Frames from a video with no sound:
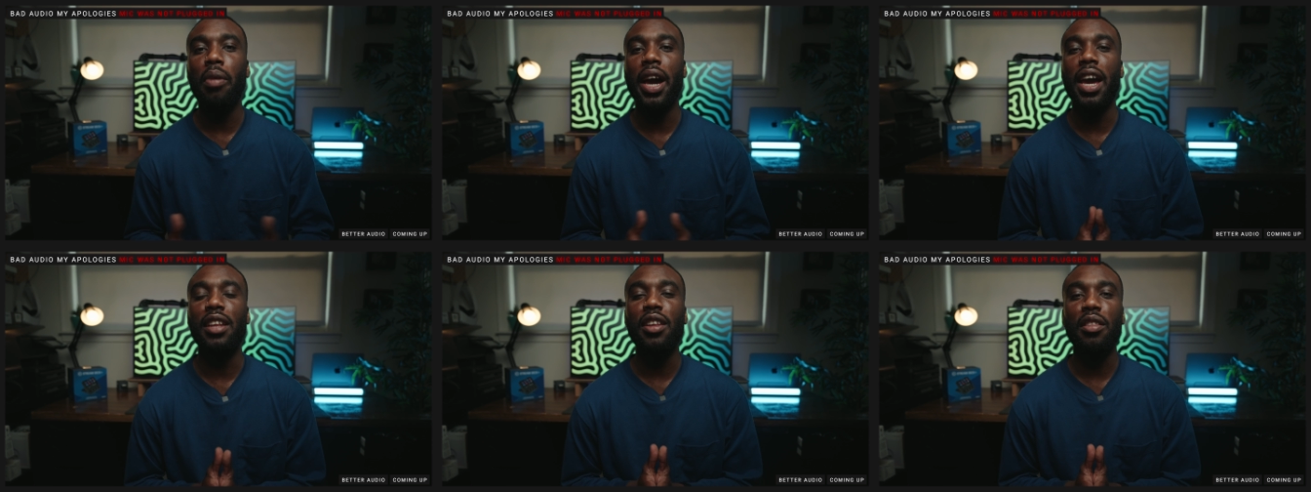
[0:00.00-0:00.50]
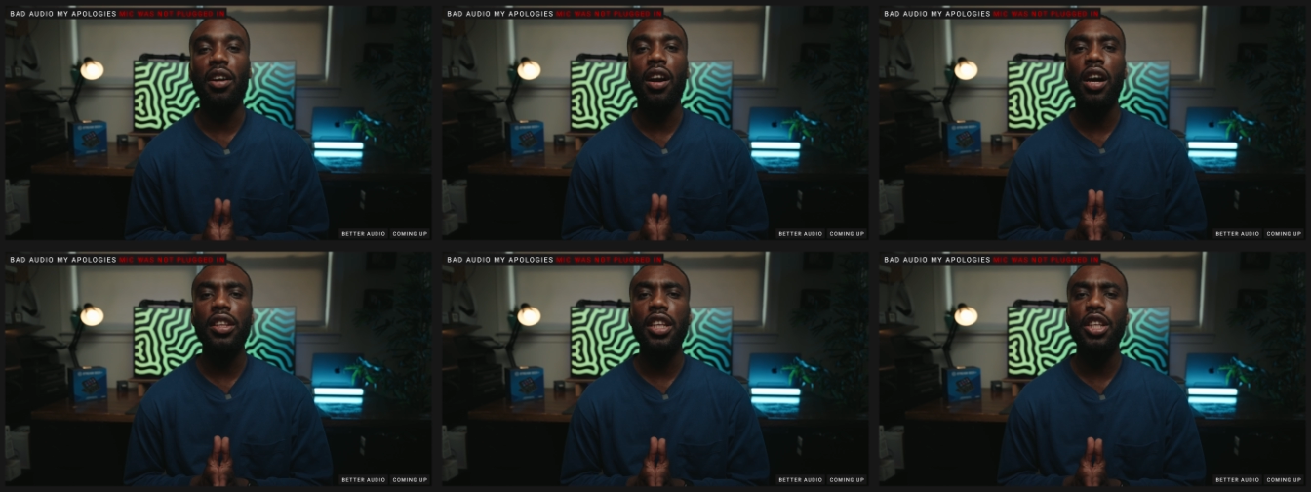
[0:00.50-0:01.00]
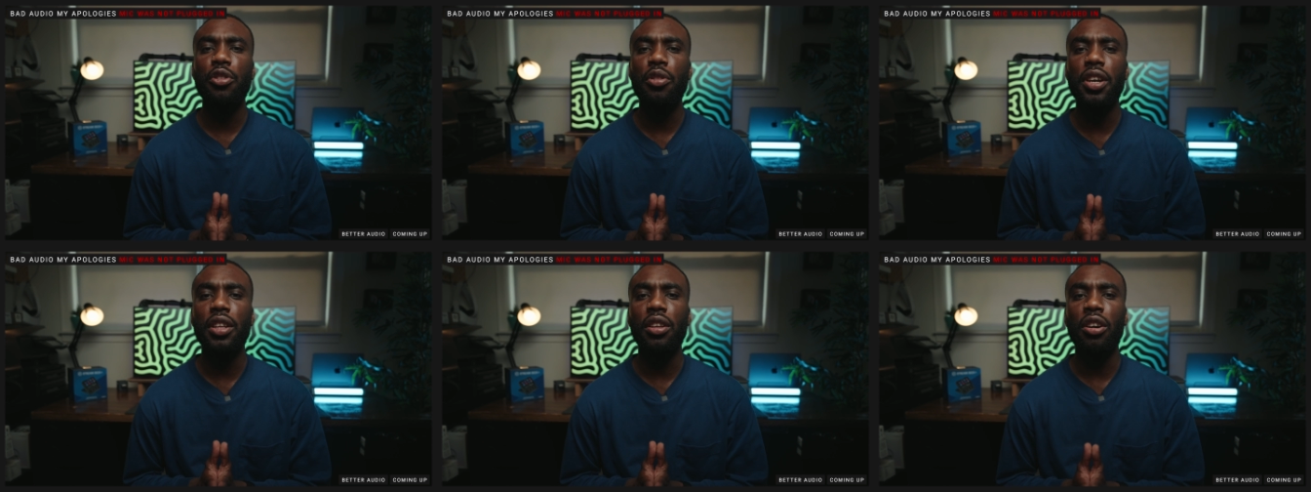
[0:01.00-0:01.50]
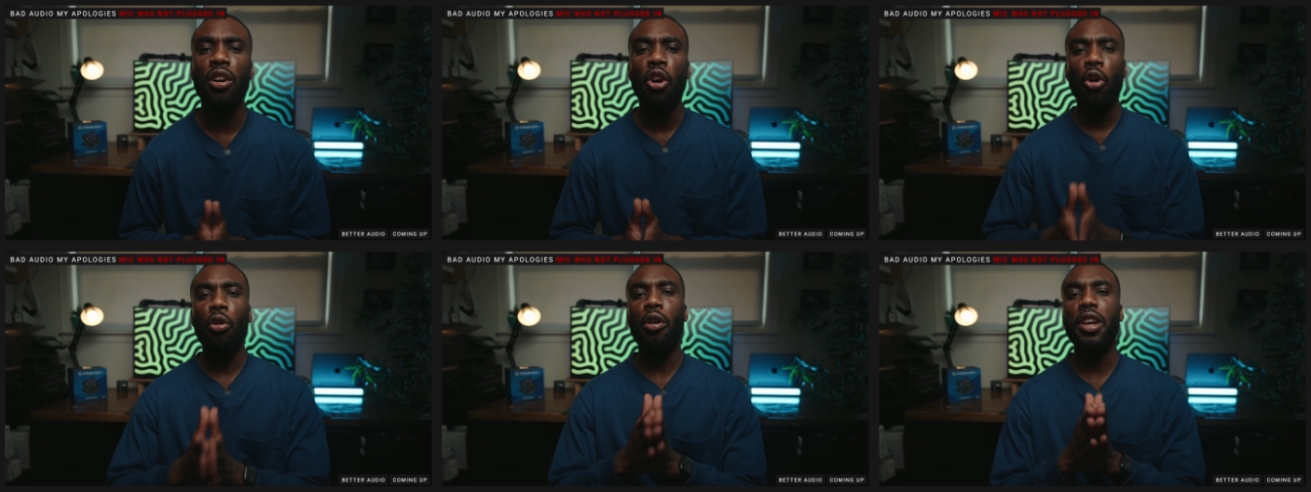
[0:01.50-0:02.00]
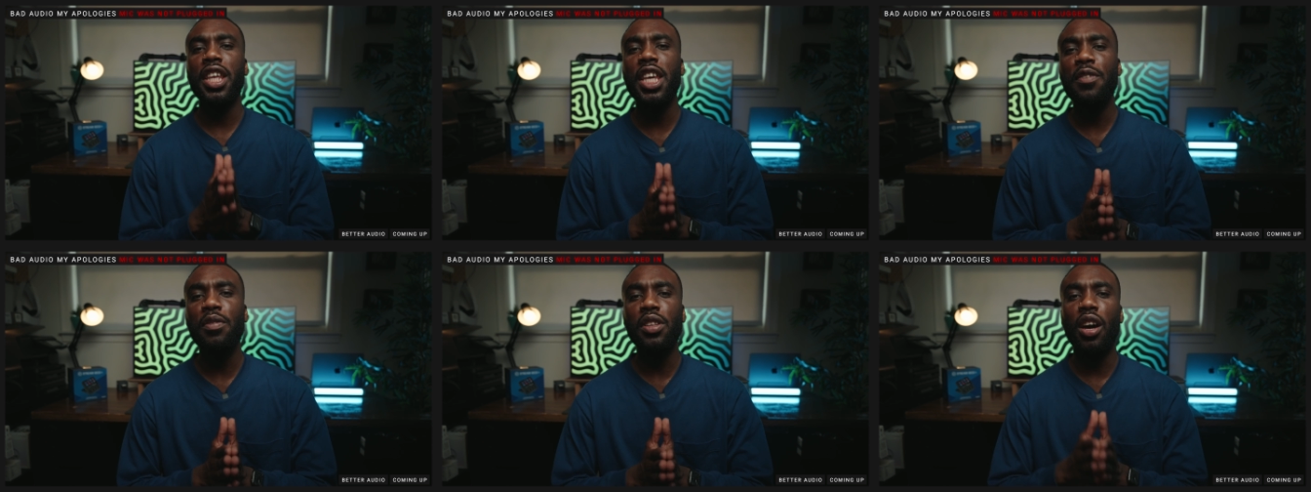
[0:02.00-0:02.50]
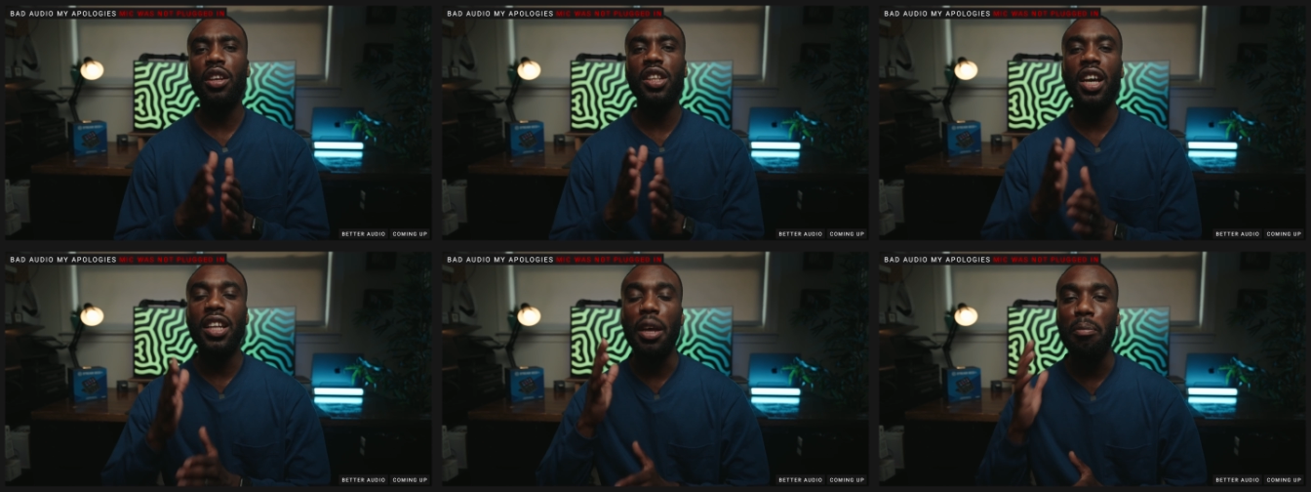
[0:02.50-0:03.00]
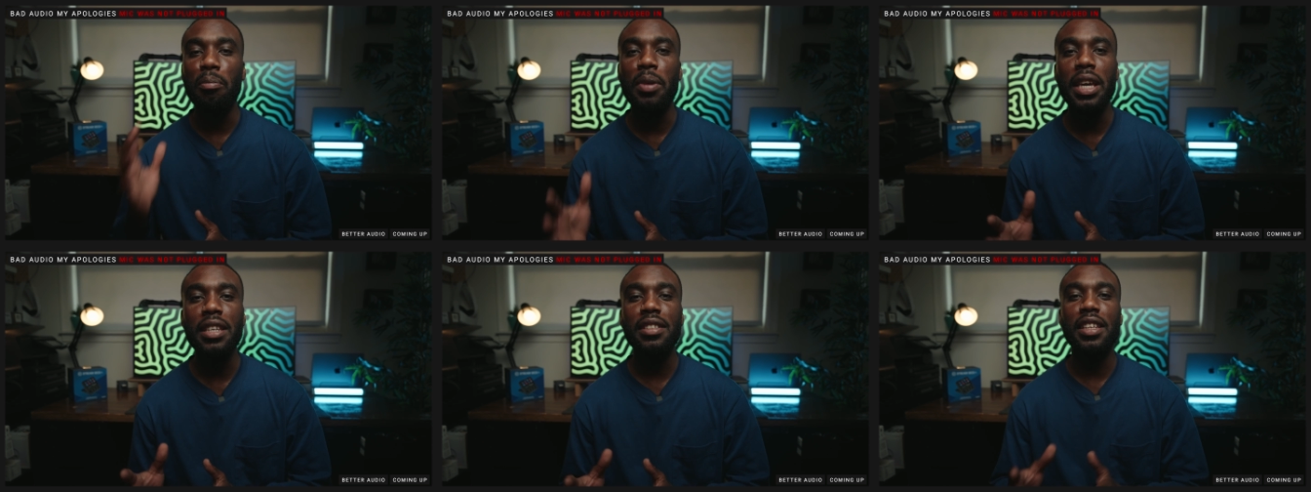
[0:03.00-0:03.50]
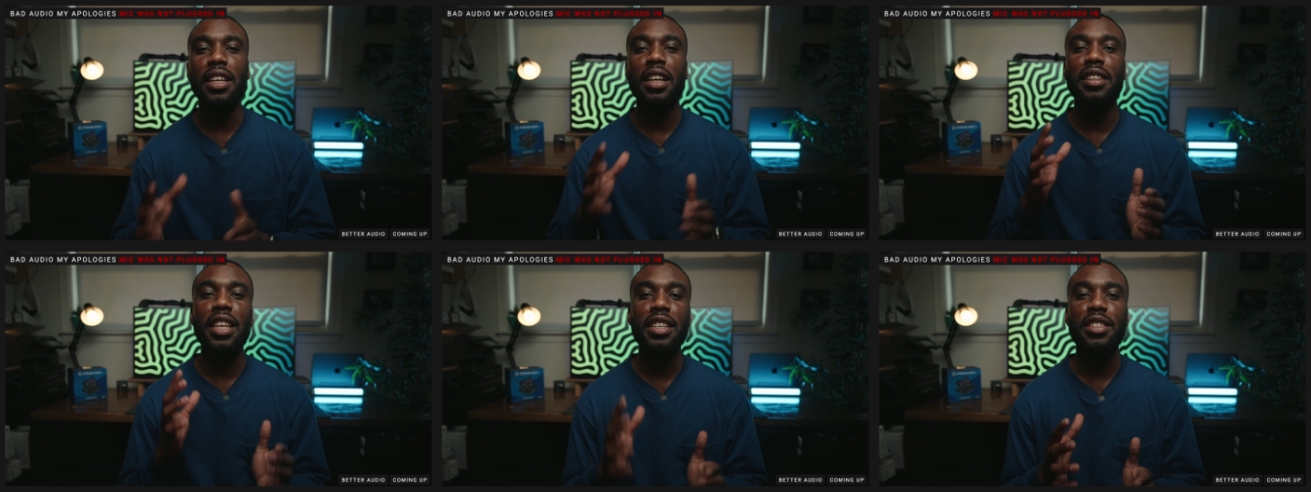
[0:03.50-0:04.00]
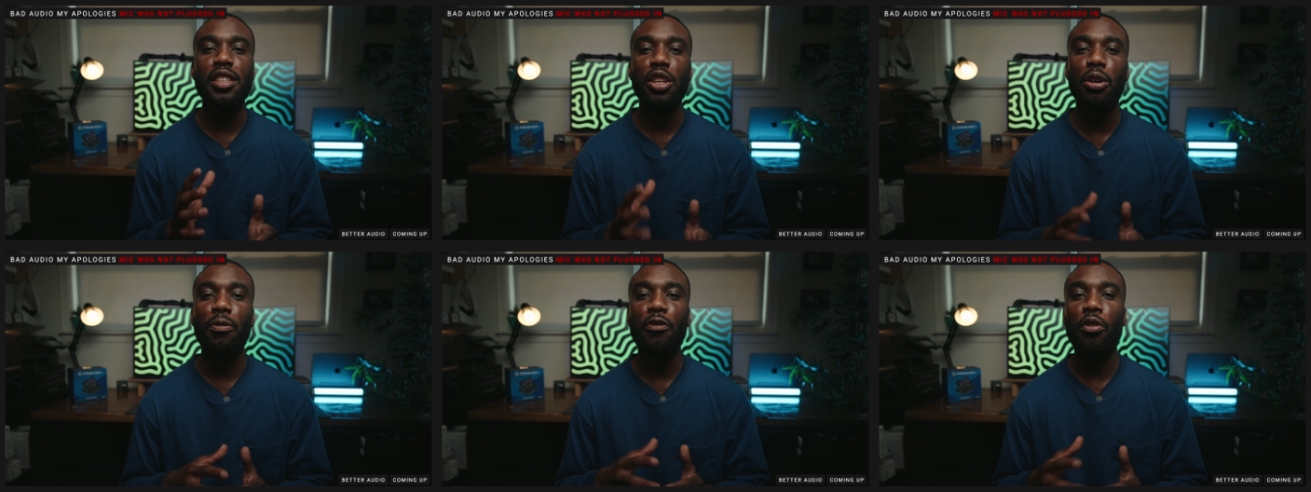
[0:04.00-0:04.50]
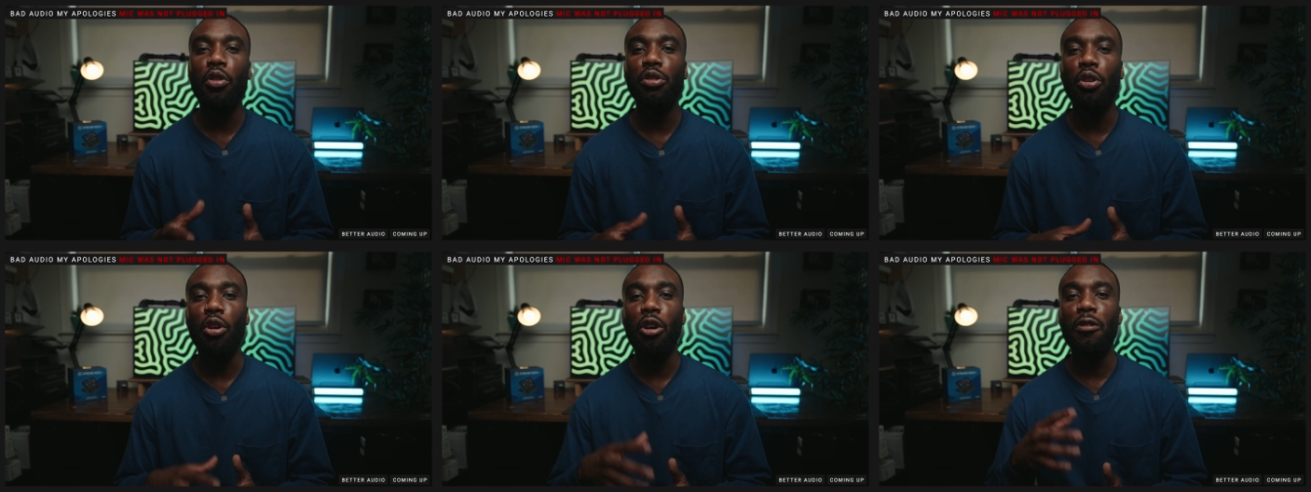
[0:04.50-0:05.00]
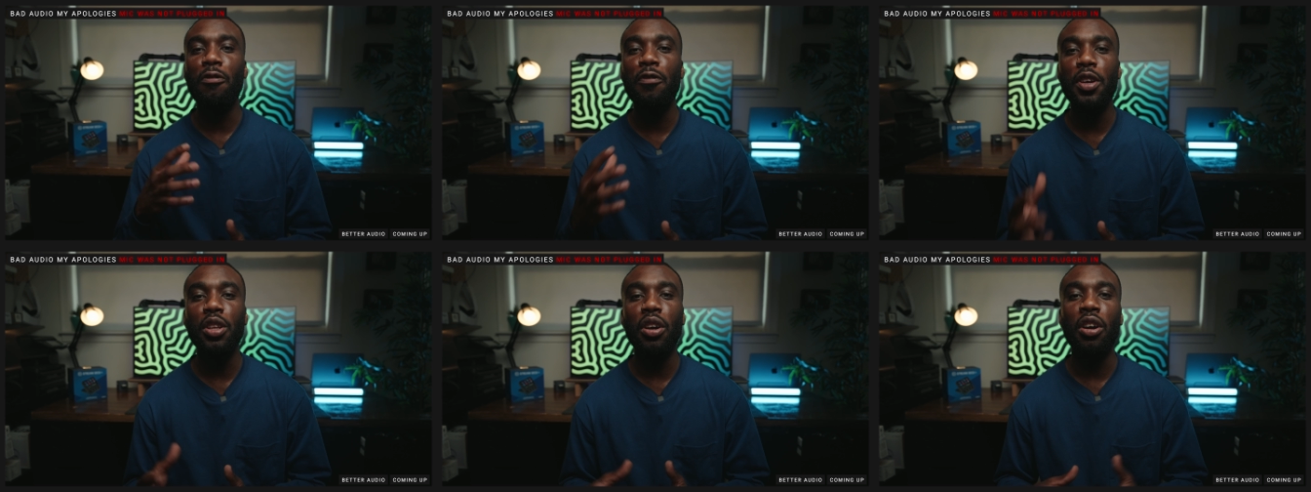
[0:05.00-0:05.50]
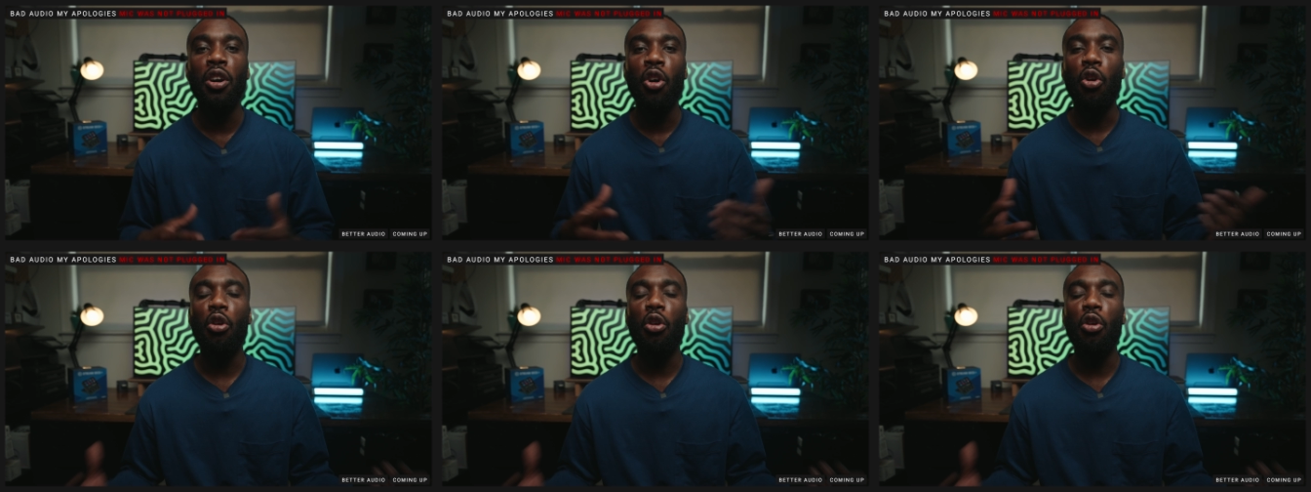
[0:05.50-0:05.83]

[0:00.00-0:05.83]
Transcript: by another content creator, or even on an amazing desk setup photo or video